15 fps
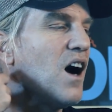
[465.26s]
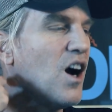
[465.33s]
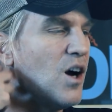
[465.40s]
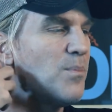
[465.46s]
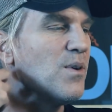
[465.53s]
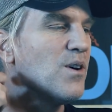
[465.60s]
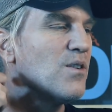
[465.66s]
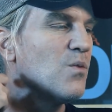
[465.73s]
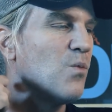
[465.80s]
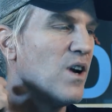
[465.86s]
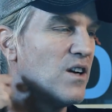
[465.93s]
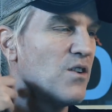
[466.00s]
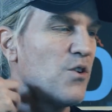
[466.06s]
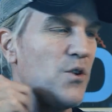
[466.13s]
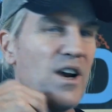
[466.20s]
Hubbard
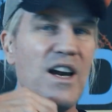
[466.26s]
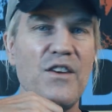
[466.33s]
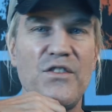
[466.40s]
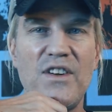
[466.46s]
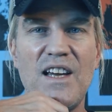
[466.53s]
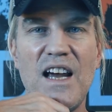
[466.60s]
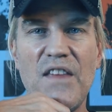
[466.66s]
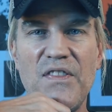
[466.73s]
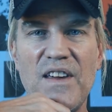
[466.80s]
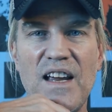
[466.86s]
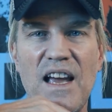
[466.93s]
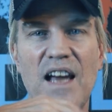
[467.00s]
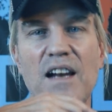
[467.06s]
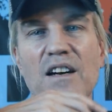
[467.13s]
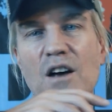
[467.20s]
went crazy at
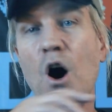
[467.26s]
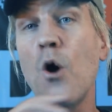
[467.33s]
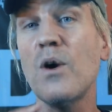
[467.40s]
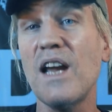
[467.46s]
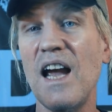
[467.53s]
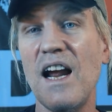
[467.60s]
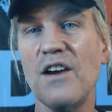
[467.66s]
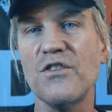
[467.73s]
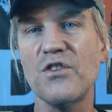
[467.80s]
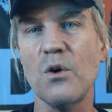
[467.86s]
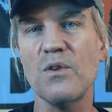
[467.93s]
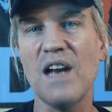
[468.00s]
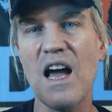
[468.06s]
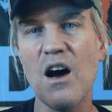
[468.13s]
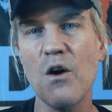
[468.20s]
the end. Okay,
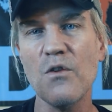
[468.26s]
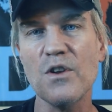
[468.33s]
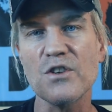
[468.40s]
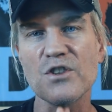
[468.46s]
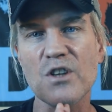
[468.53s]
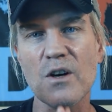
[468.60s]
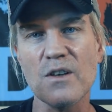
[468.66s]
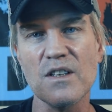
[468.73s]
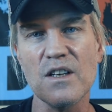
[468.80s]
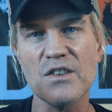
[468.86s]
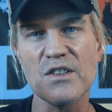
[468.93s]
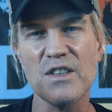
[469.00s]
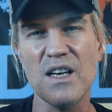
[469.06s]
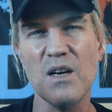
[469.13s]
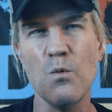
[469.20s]
so now they're starting to
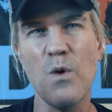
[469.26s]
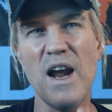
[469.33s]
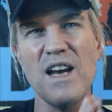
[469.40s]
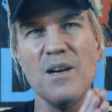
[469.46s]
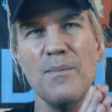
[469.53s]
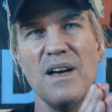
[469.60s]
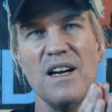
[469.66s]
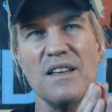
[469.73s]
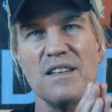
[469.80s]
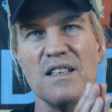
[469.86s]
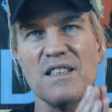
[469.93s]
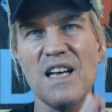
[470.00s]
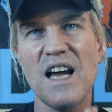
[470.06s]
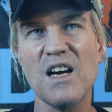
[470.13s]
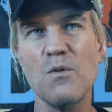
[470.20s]
see wait a minute, the
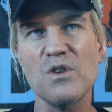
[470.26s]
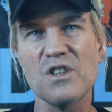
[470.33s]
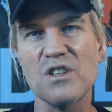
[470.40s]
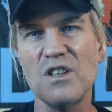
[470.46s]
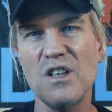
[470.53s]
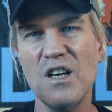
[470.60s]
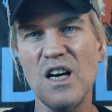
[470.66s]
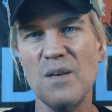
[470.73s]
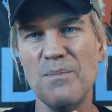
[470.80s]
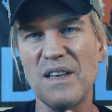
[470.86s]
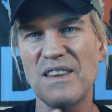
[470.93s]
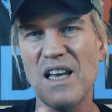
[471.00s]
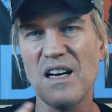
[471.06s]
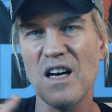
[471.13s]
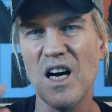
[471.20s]
tech was good,
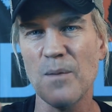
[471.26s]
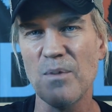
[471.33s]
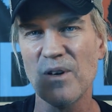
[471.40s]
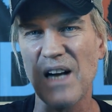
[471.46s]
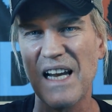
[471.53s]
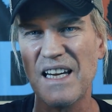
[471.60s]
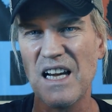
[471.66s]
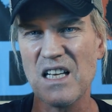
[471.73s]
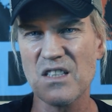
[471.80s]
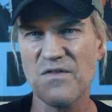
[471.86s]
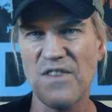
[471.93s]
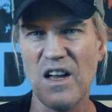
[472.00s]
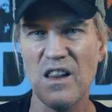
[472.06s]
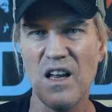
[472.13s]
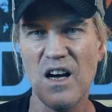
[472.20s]
but then Hubbard, I guess,
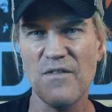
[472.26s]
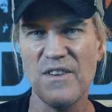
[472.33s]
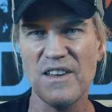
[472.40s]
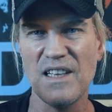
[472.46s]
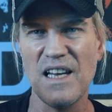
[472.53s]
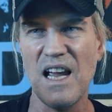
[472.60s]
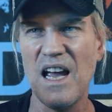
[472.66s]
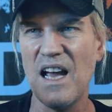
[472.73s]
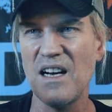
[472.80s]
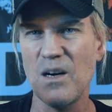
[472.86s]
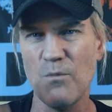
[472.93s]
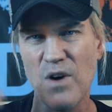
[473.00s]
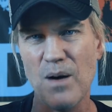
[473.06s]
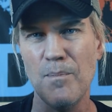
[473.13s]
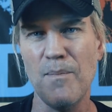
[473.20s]
fell off at the end
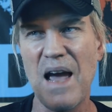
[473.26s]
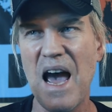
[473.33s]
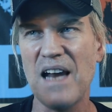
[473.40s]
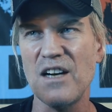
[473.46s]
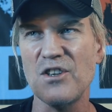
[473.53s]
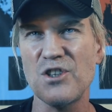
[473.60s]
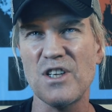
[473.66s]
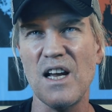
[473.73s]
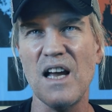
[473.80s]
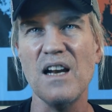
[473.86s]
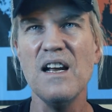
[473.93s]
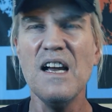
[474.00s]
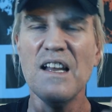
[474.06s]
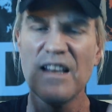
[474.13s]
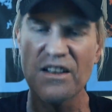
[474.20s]
and went mad and
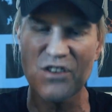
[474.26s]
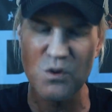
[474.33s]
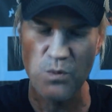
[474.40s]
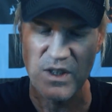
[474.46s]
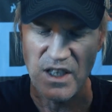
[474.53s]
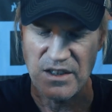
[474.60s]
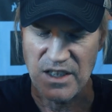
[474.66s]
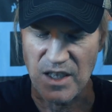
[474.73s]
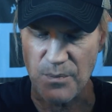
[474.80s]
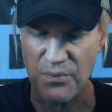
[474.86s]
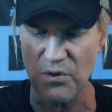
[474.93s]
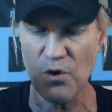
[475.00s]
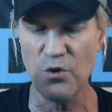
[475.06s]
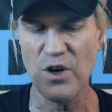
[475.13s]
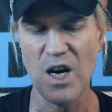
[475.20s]
shit. This is when the
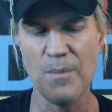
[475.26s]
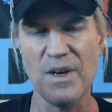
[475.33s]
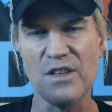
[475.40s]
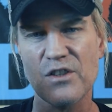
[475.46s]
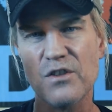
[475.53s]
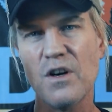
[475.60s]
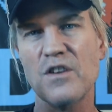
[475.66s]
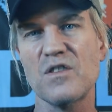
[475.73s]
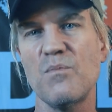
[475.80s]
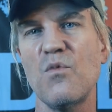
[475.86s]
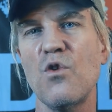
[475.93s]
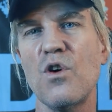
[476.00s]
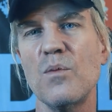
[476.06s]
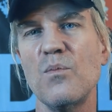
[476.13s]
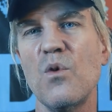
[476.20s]
deprogramming starts
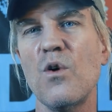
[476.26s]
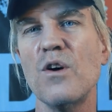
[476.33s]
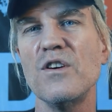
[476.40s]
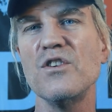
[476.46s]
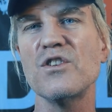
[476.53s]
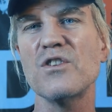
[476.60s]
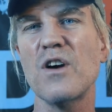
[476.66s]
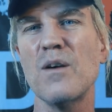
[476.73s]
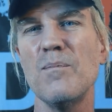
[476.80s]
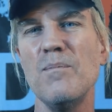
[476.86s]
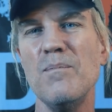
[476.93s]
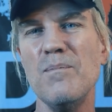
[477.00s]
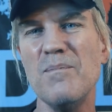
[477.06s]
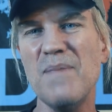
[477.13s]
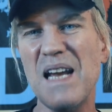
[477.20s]
more and more, and you start
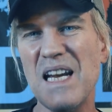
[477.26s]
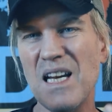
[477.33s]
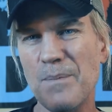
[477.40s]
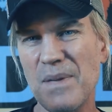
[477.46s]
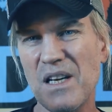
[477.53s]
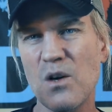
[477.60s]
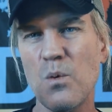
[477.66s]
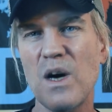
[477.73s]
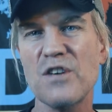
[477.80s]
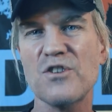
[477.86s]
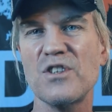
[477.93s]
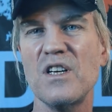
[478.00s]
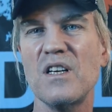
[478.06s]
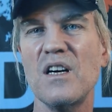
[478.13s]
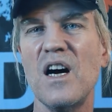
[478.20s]
maybe
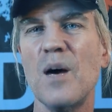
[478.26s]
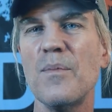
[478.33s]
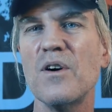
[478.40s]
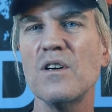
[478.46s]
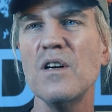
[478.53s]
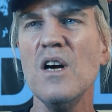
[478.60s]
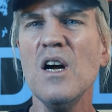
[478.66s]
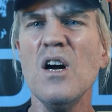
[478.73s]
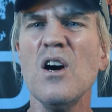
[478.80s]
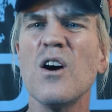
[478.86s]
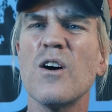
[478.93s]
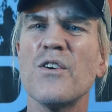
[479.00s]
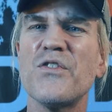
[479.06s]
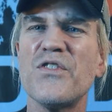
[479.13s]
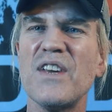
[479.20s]
questioning Hubbard
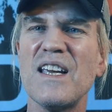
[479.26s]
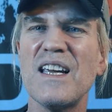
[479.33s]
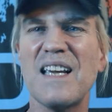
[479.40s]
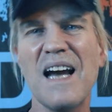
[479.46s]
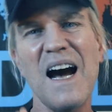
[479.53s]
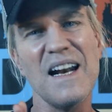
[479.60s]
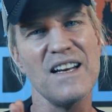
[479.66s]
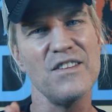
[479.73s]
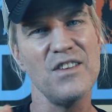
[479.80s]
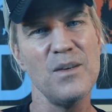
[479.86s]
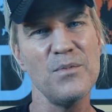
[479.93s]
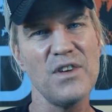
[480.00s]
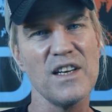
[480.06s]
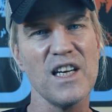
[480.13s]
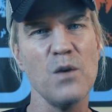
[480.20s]
or seeing, God, he
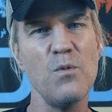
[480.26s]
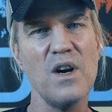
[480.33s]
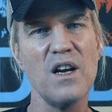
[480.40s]
seems like he